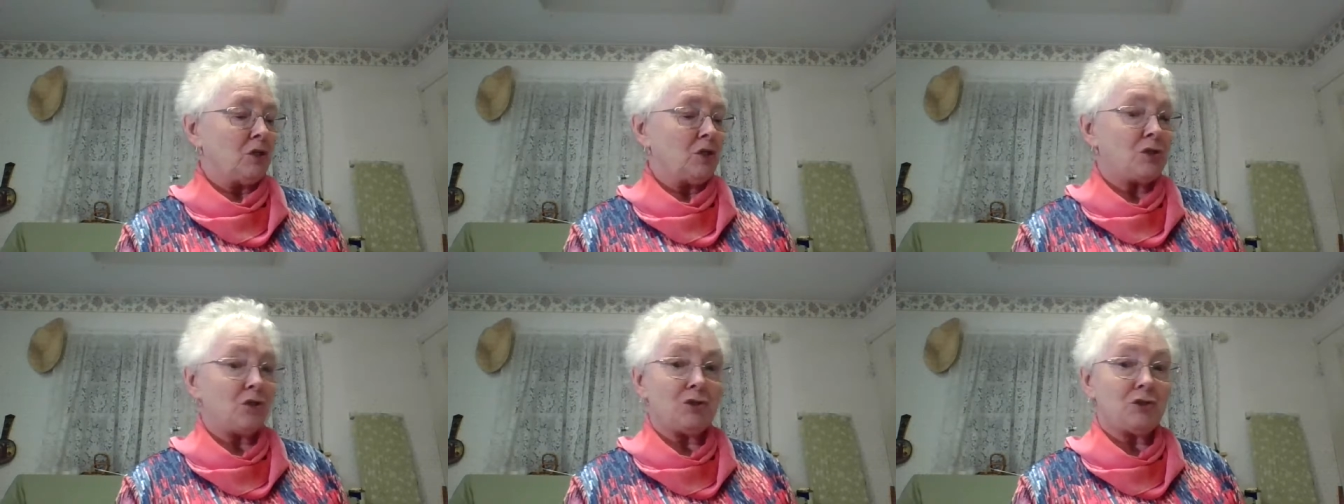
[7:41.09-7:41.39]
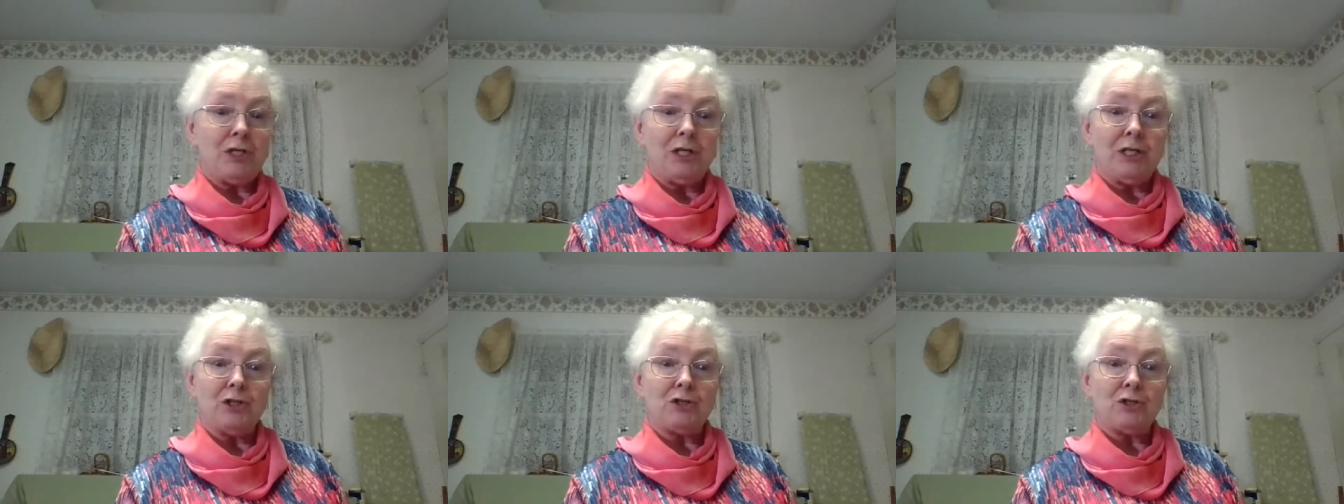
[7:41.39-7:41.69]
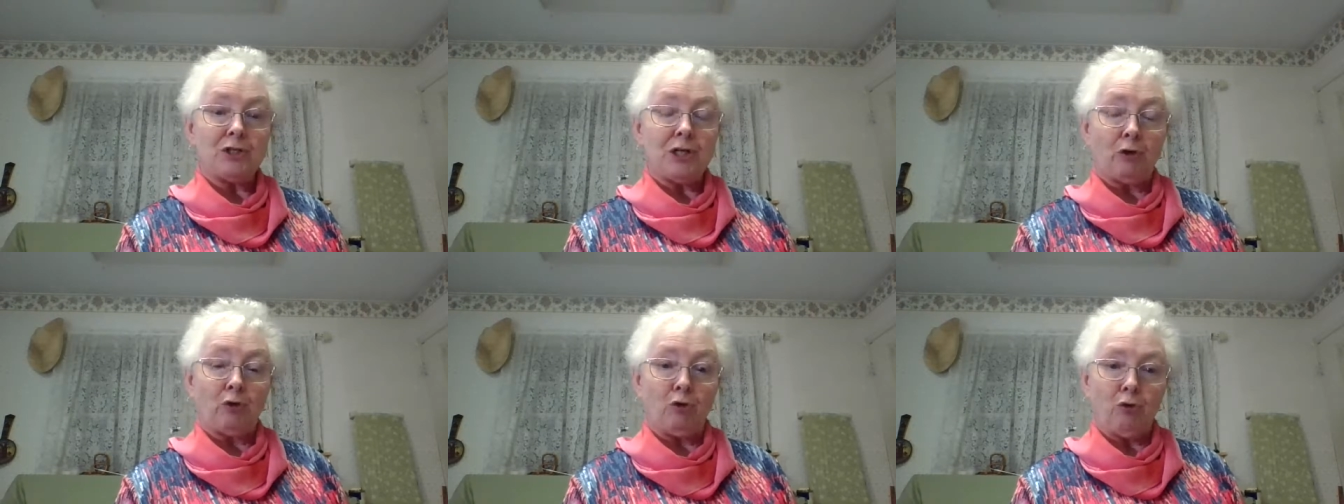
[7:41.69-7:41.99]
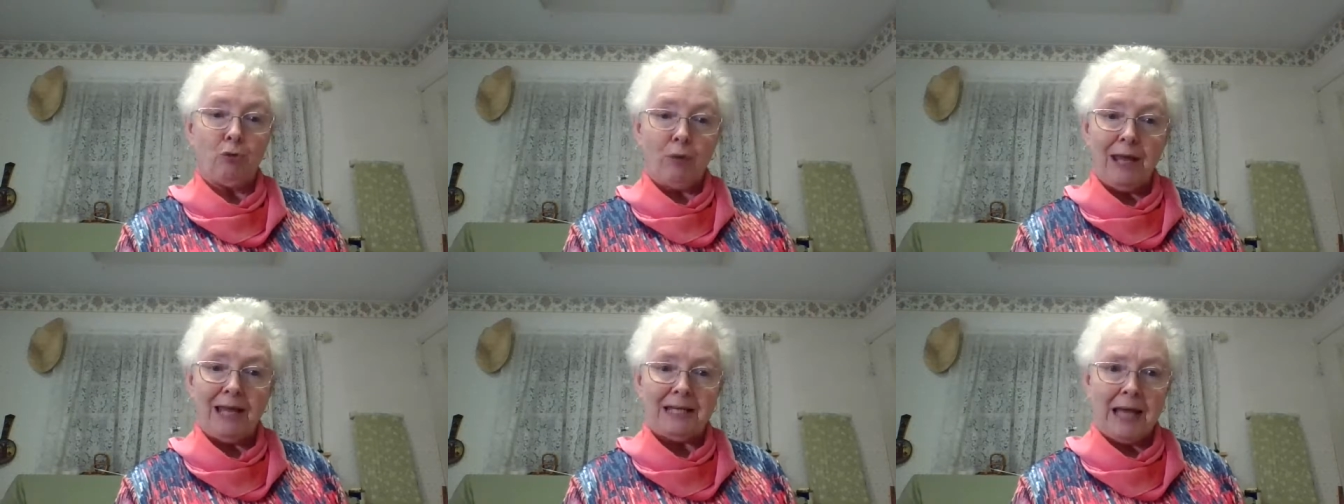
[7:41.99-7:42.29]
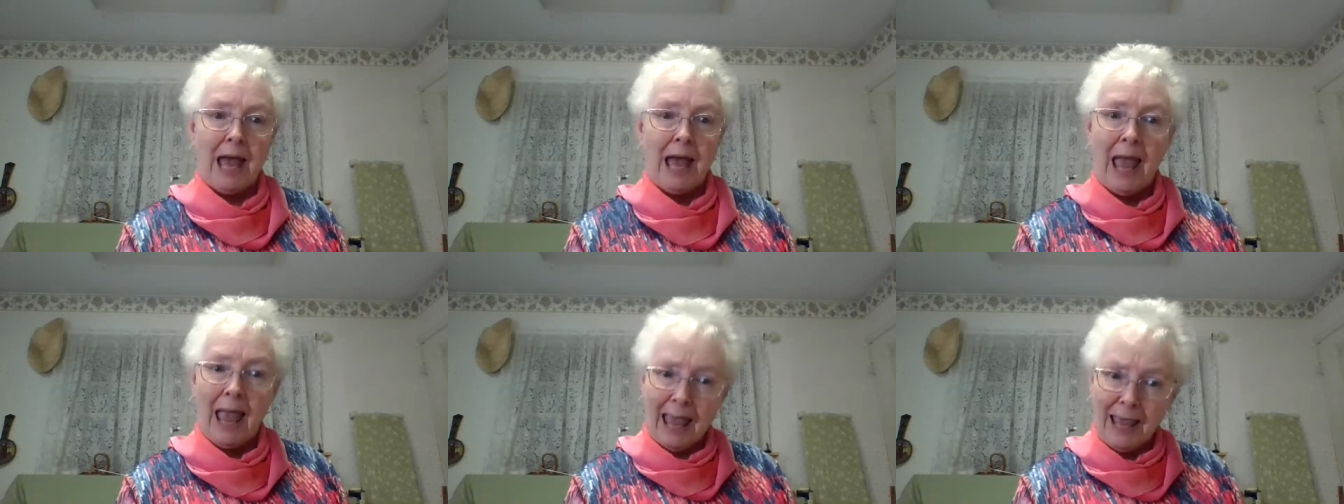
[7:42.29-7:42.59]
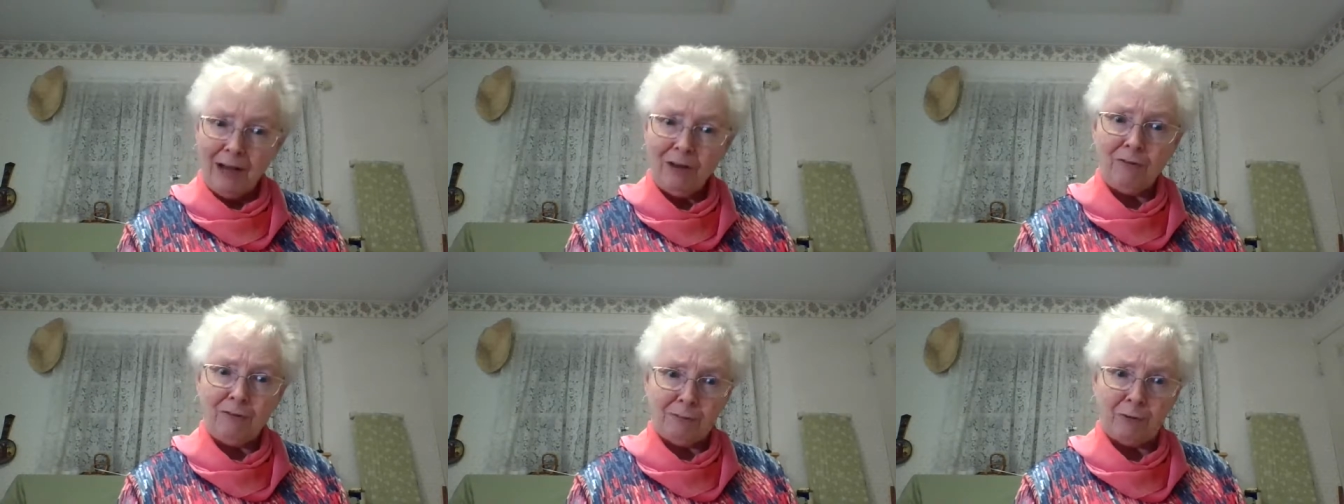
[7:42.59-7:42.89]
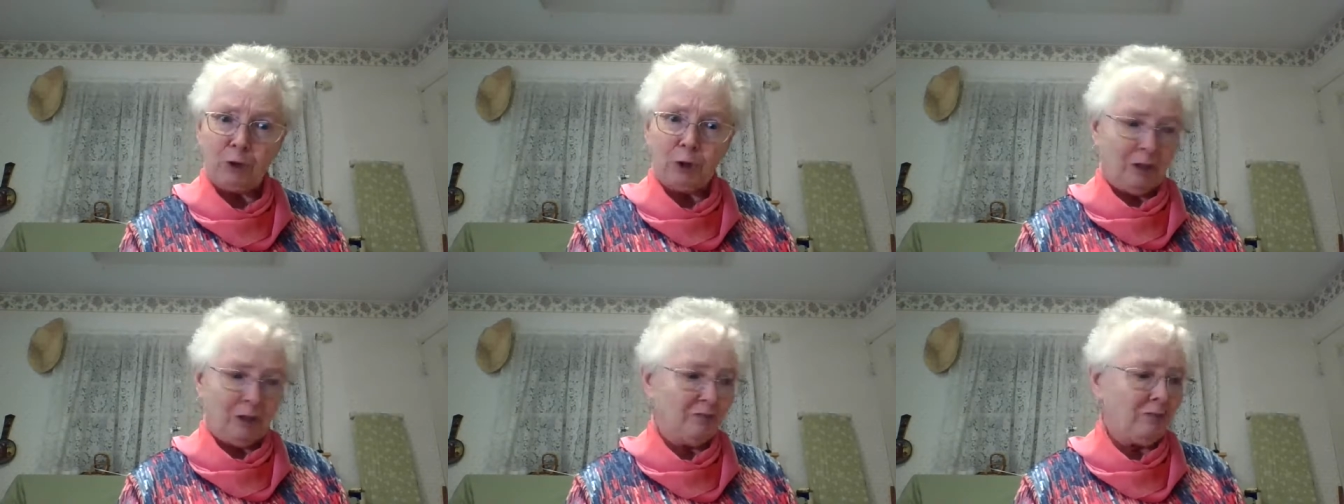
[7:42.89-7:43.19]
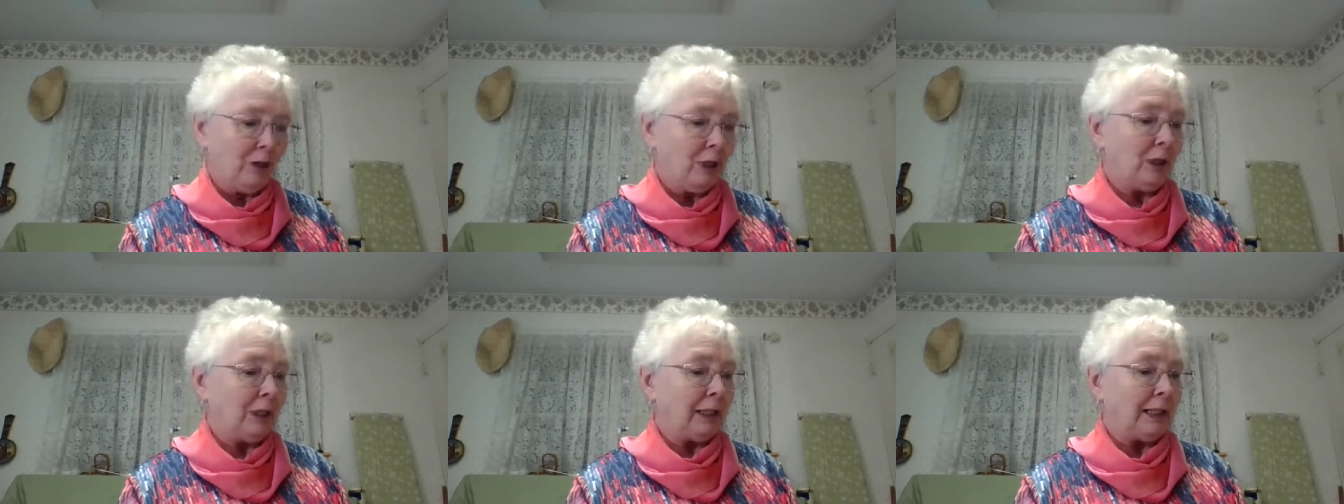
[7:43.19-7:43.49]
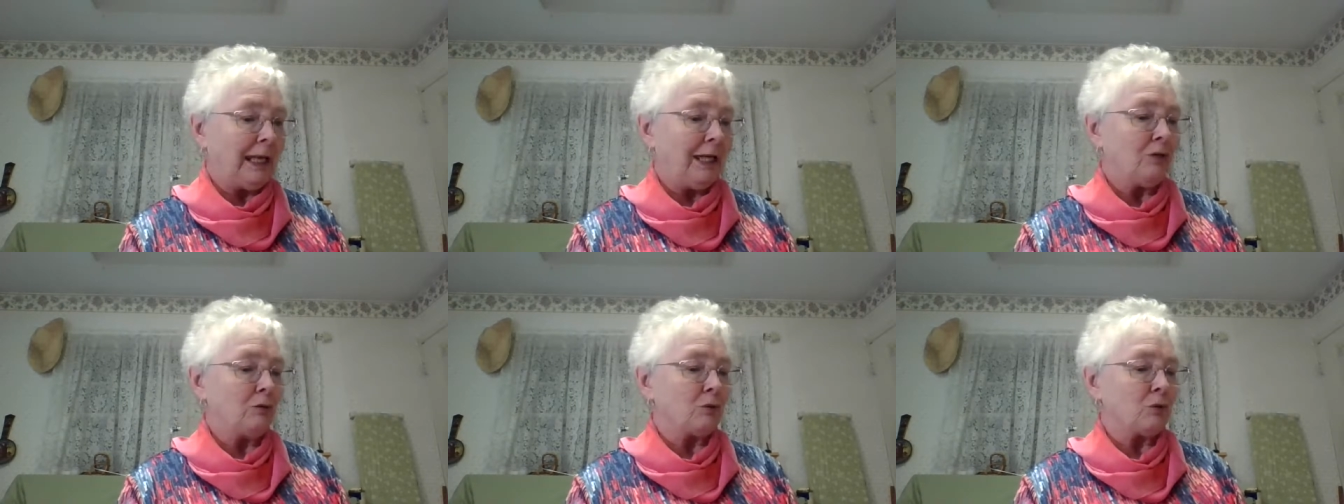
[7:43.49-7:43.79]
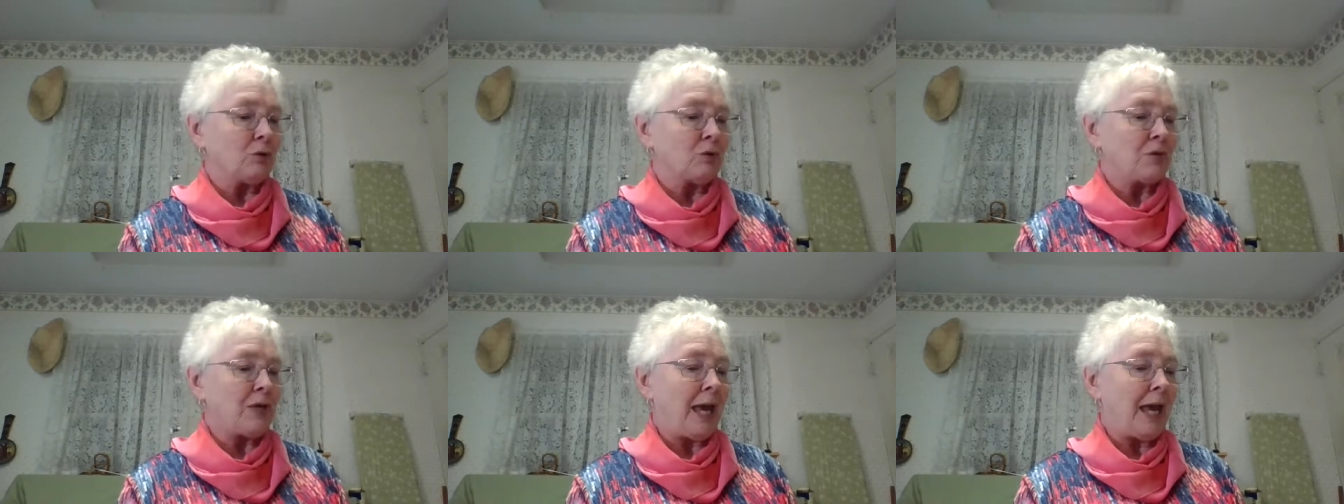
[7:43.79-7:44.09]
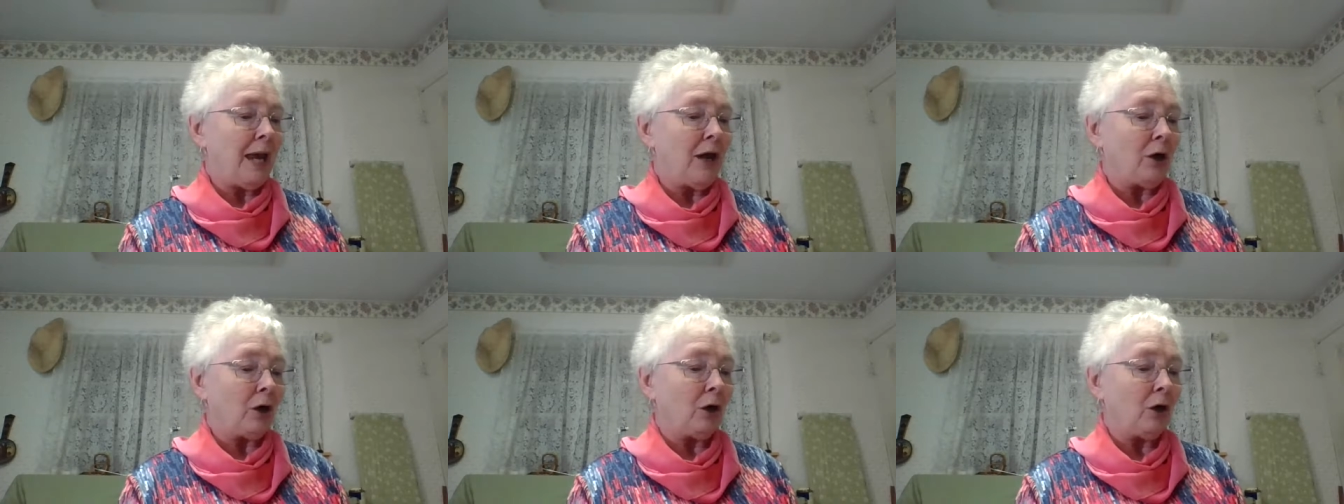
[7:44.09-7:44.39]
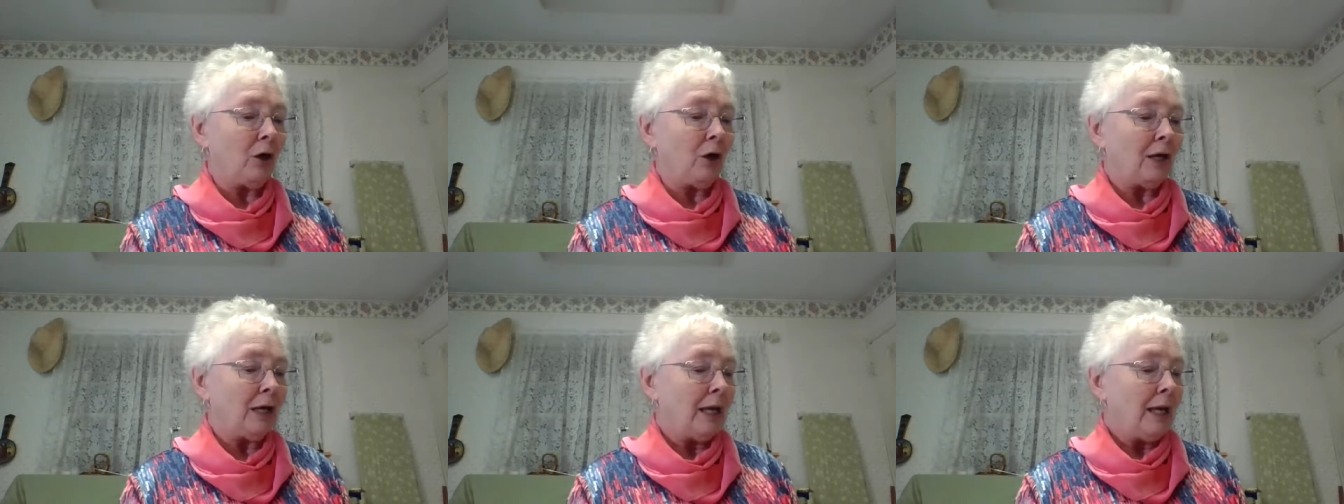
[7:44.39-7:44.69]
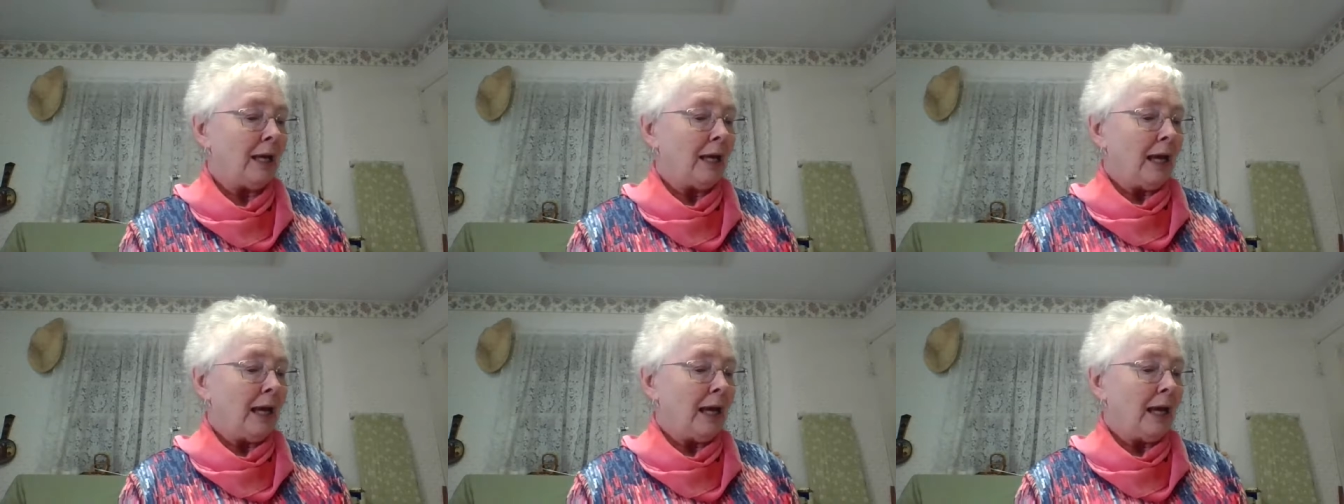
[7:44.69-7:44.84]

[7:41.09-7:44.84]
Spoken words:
seized a great handful of Uncle Andrew's hair,